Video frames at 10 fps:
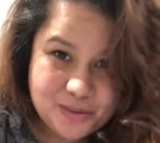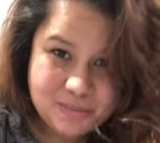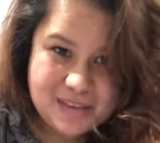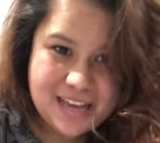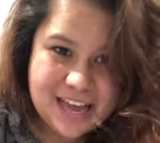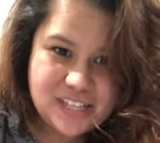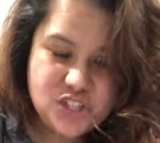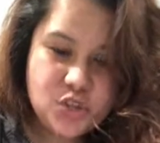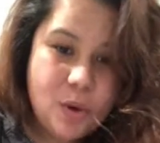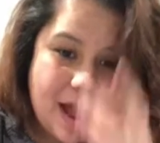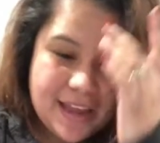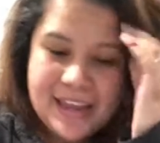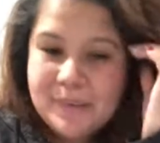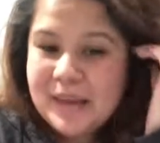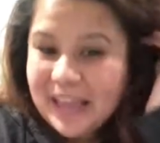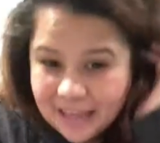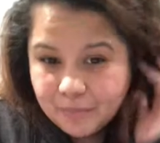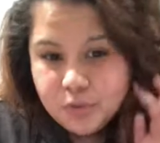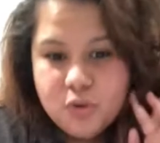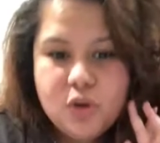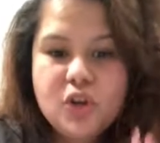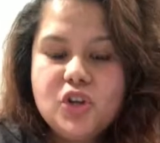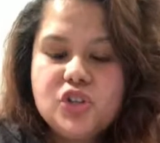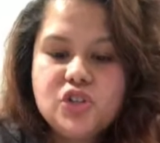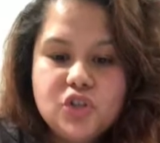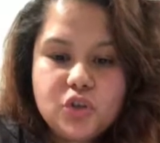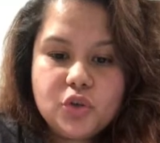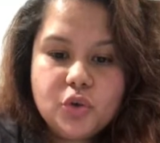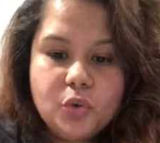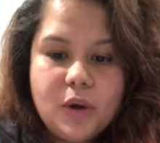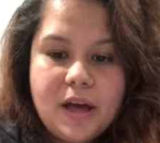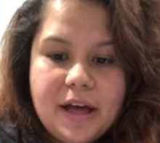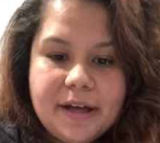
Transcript: with me, guys, so I am able to